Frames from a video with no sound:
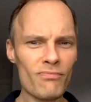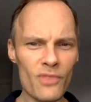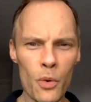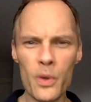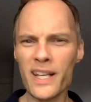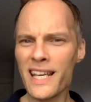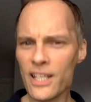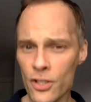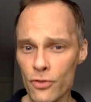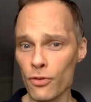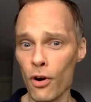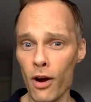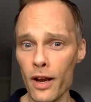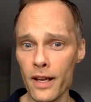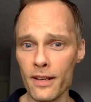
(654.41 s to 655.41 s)
when it gets
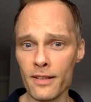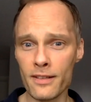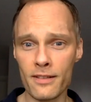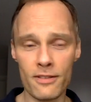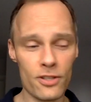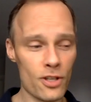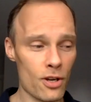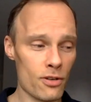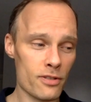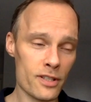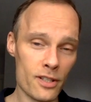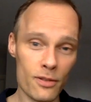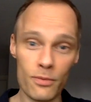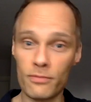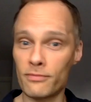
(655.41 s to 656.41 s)
dry, so
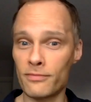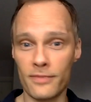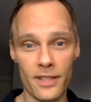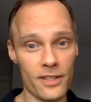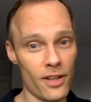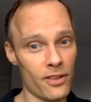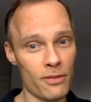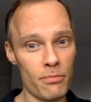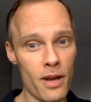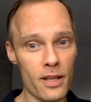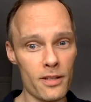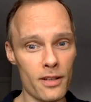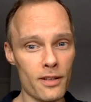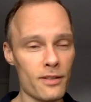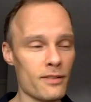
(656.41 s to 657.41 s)
there's nothing
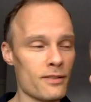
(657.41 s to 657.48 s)
better